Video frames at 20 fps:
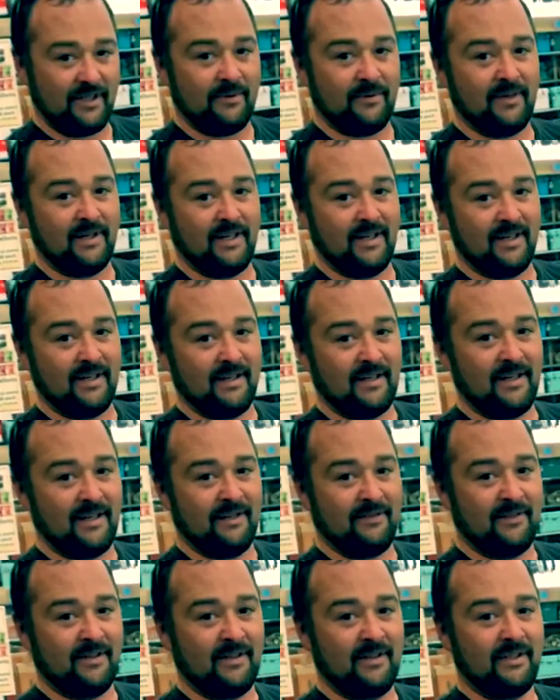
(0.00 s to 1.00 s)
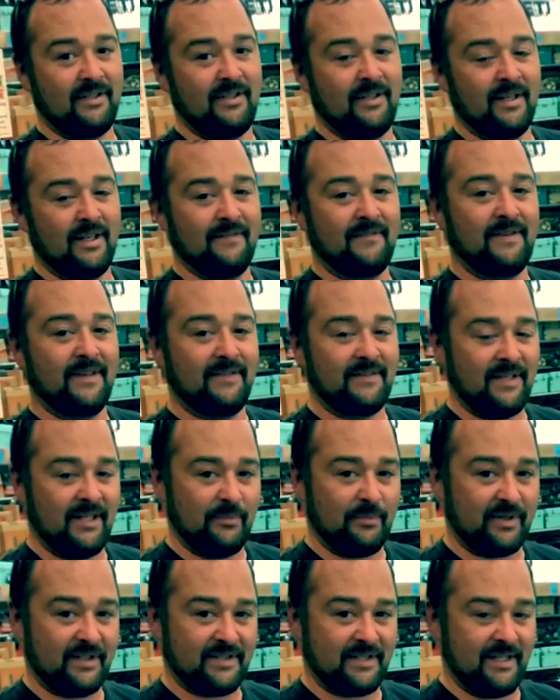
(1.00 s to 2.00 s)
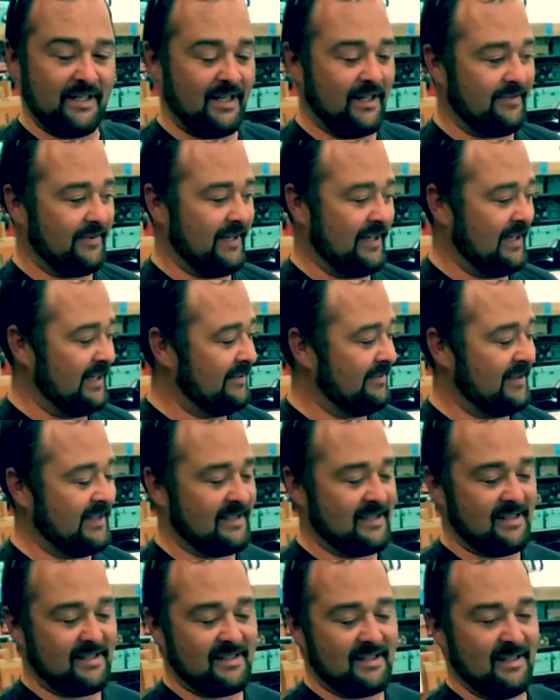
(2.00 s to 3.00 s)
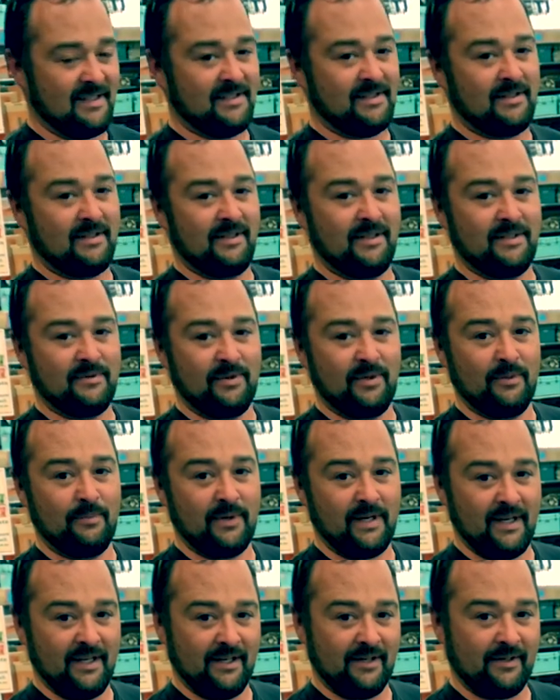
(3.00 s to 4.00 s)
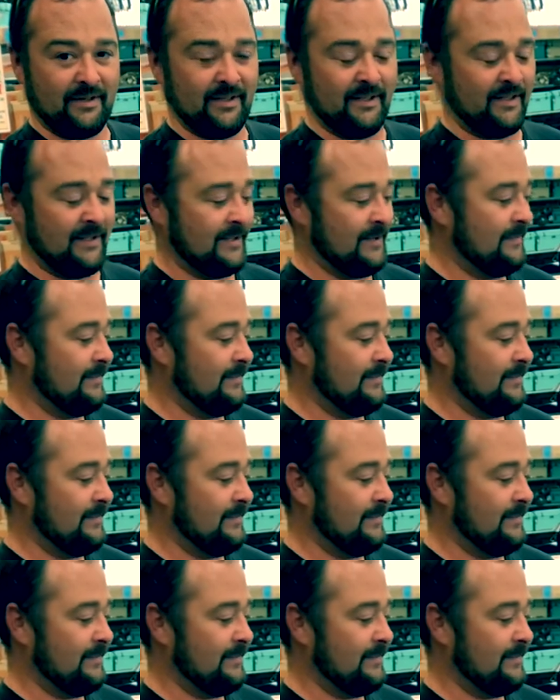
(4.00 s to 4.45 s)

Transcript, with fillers: want to get a cover. You get 15% off any of these accessories when you buy a grill.